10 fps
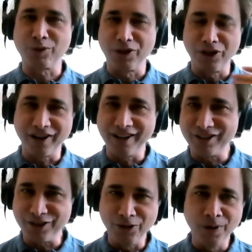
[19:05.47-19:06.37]
We're learning
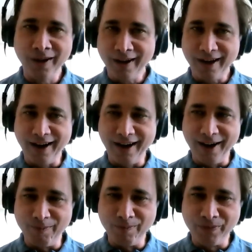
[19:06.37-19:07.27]
to,
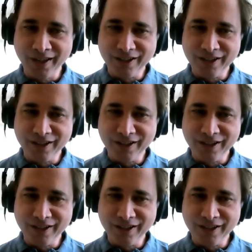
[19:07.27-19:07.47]
um,